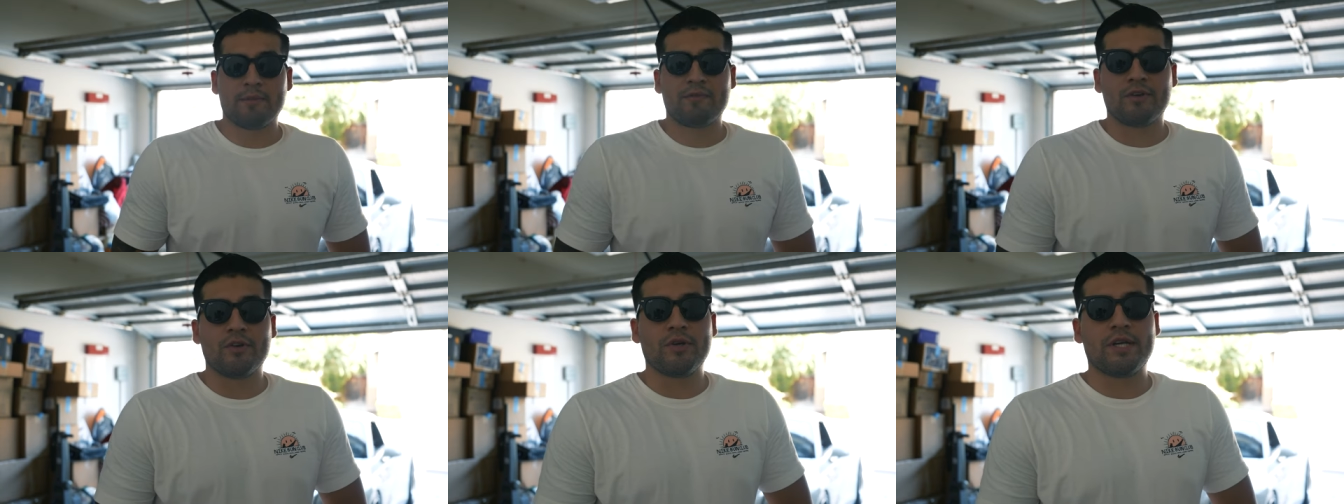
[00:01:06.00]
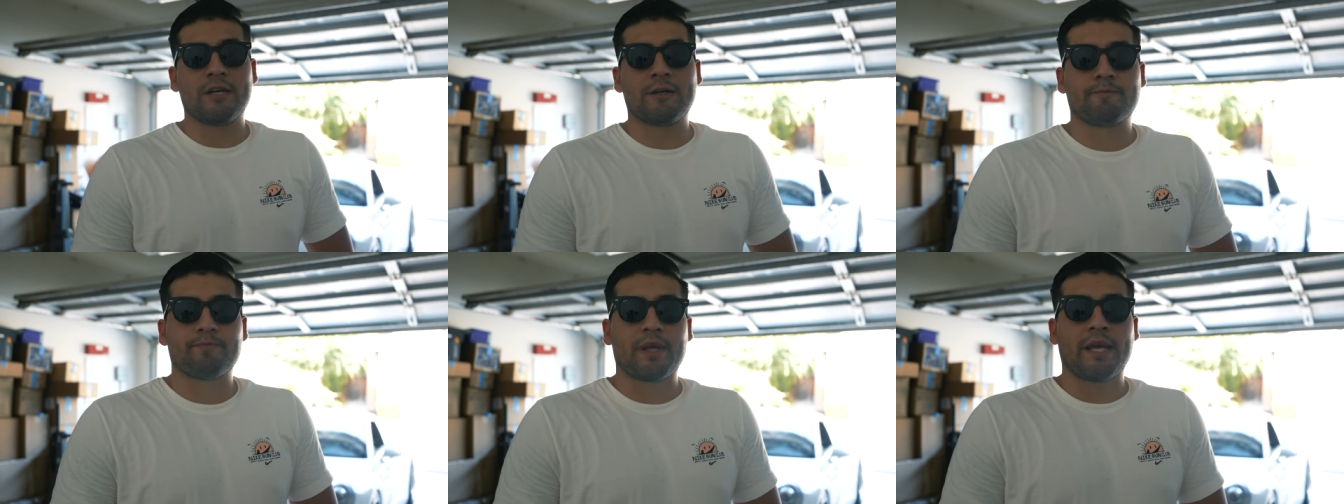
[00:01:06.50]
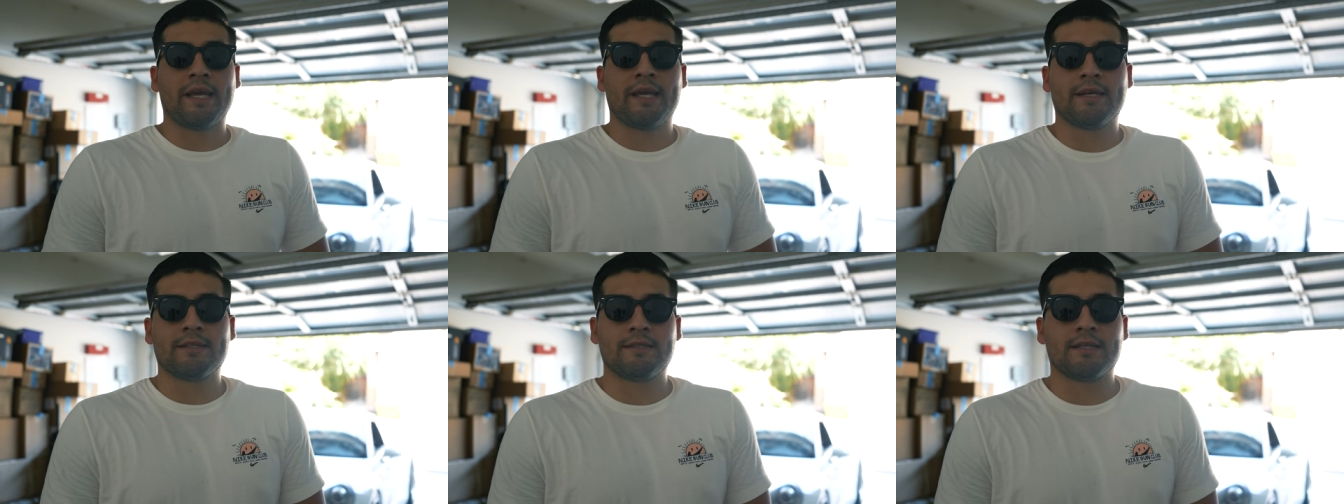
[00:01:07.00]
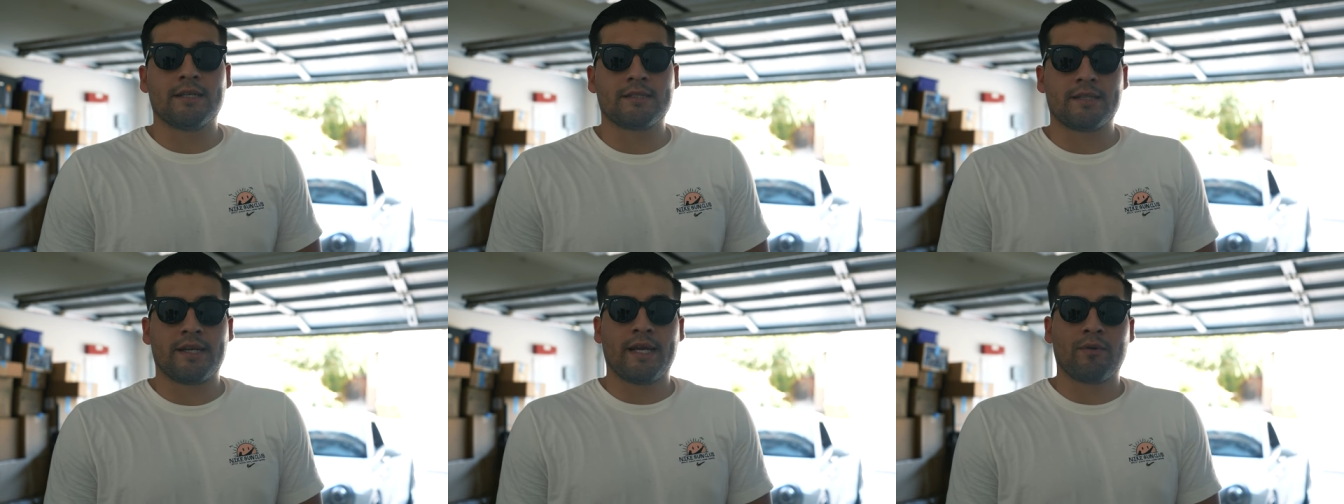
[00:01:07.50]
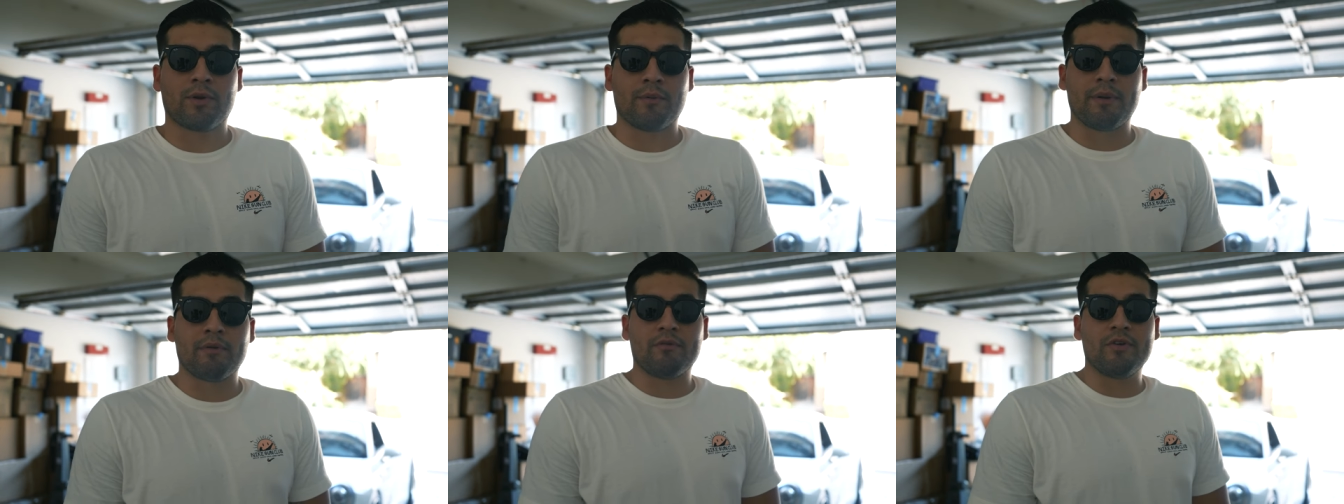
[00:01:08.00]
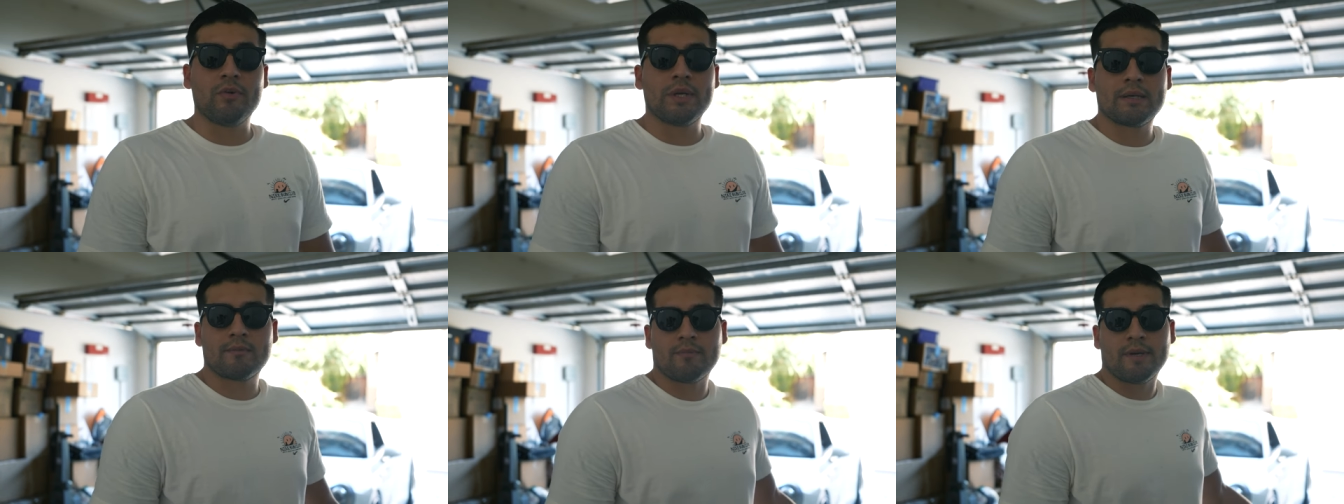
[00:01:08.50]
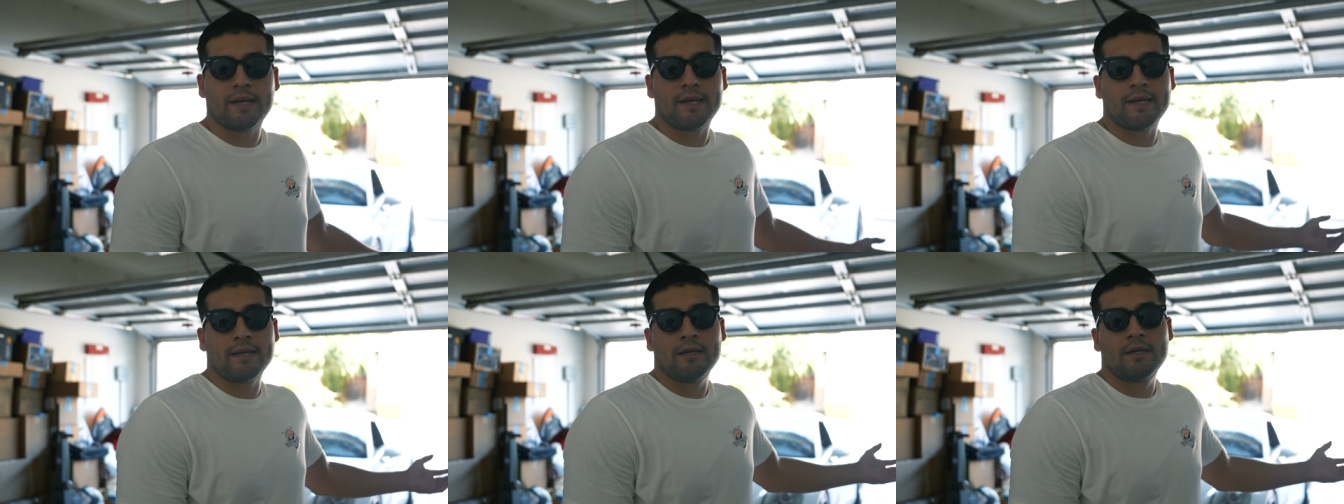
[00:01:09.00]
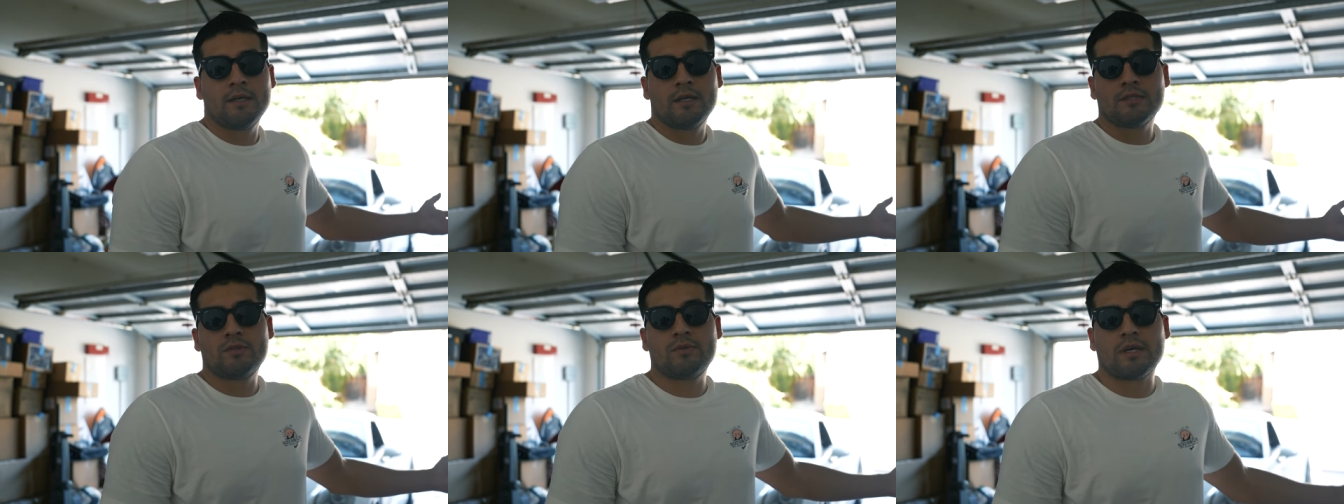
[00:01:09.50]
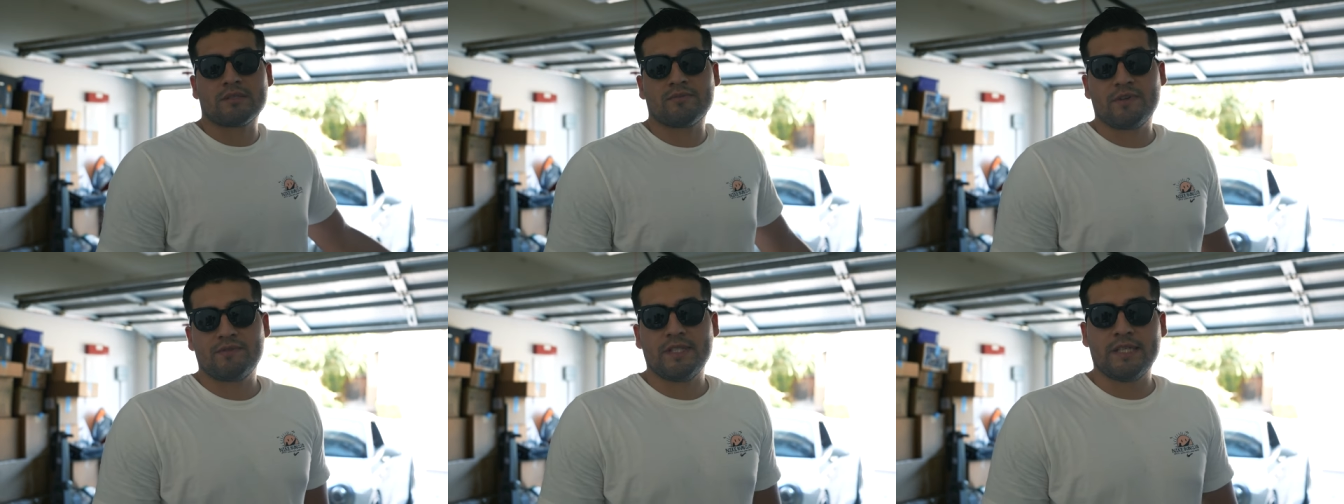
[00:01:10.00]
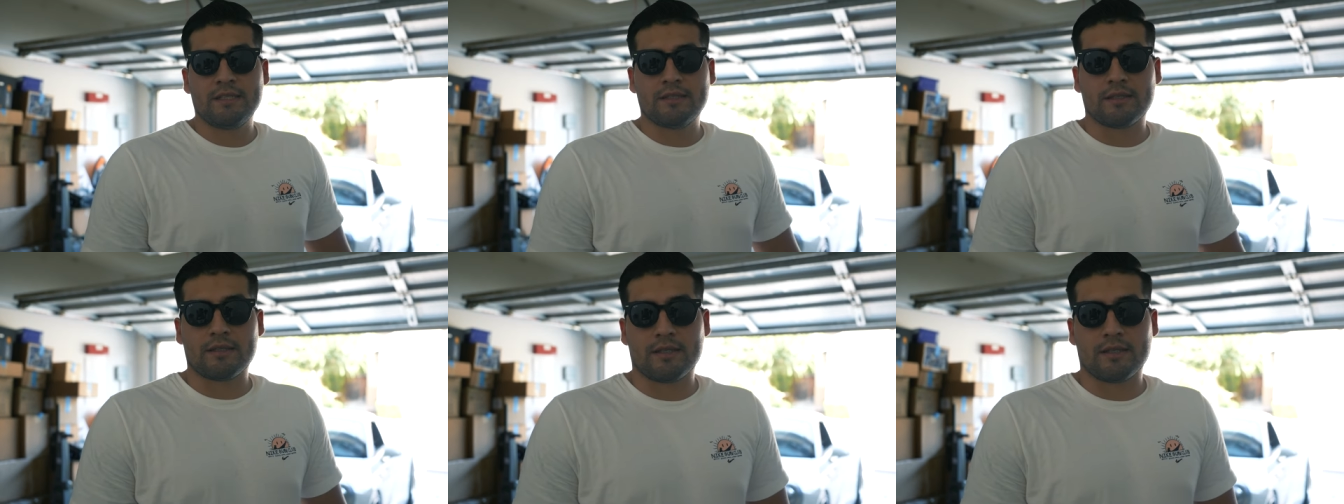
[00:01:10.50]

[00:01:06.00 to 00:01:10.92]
if you're new here, and uh, today we're going to be reviewing my two thousand fifteen